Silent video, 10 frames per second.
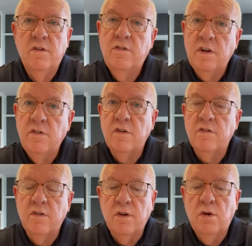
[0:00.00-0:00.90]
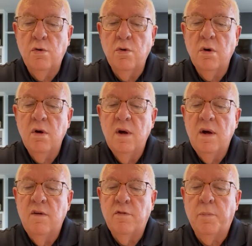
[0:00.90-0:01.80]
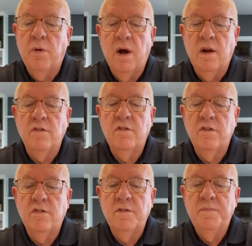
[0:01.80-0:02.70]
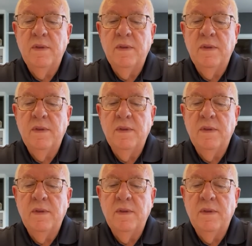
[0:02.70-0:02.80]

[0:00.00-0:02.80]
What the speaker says: Jesus, the Cure for Paralysis.